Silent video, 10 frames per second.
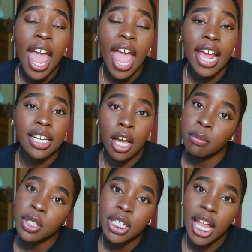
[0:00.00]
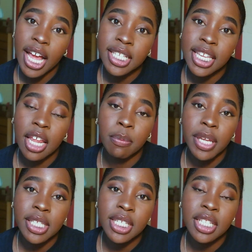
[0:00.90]
and come to class, and
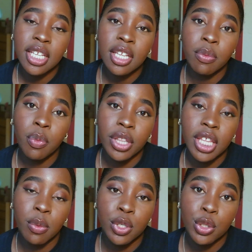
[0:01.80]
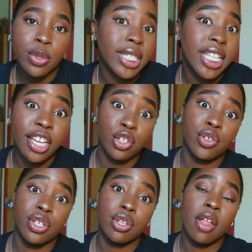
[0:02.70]
basically what they would do is lecture
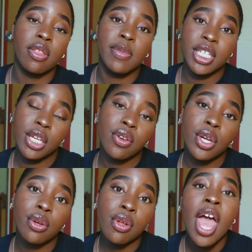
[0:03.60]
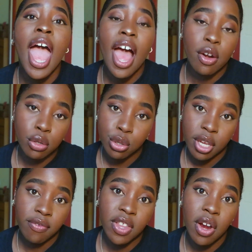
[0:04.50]
us on the material and also
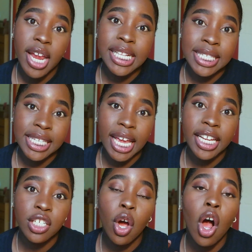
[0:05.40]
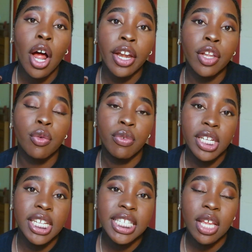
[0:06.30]
give their insight on the
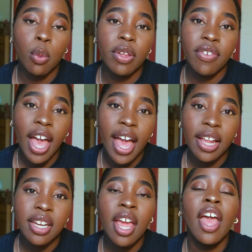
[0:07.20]
readings that we've had.